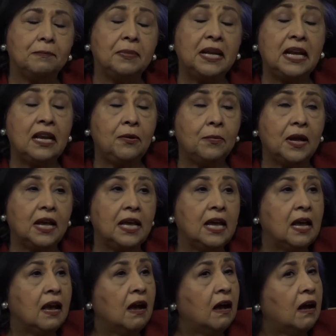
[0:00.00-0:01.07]
But anyway,
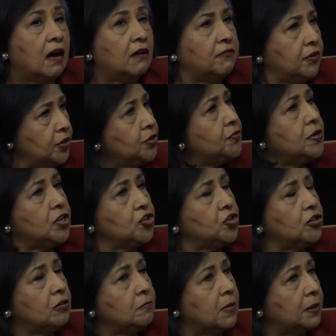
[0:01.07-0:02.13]
uh, very
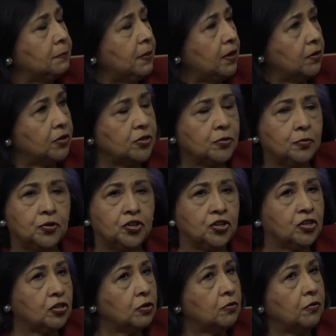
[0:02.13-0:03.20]
traditional. My parents were
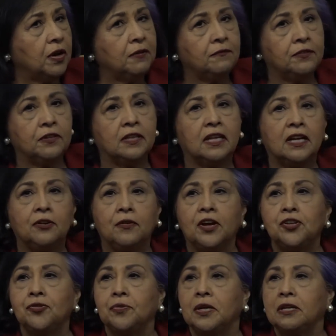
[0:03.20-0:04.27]
just so grateful that I
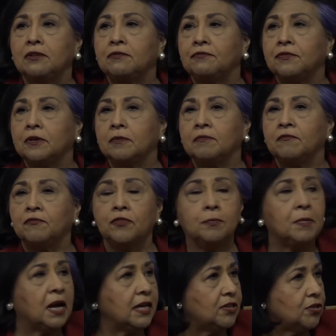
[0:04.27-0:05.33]
graduated from
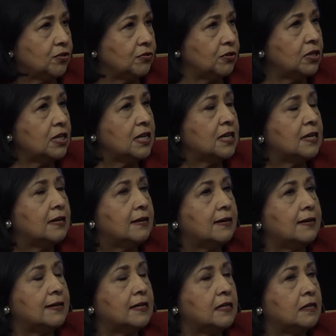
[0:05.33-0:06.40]
from high school.
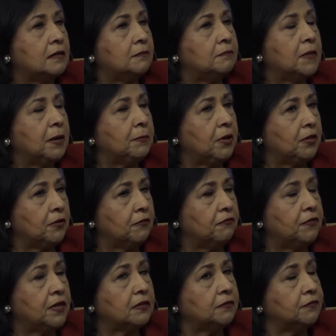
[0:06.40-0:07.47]
Uh, my mother
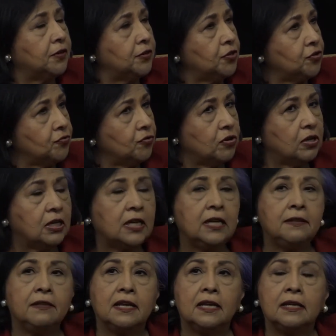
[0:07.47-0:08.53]
felt very
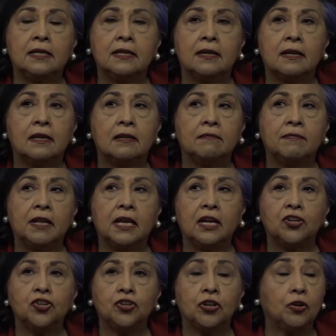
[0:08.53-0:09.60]
strongly that uh, that
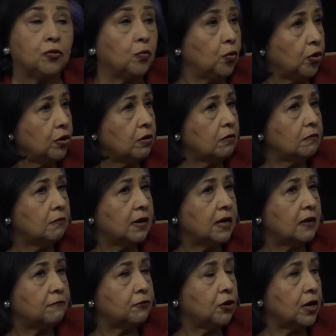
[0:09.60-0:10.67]
I should go to work right
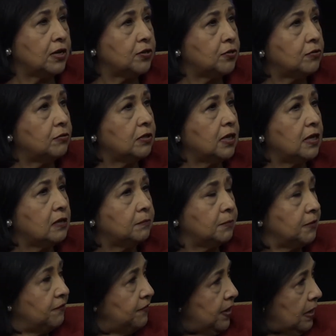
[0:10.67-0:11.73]
after high school to help
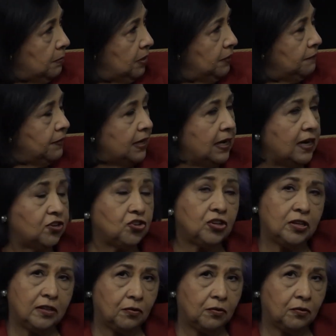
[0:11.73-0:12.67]
the family financially.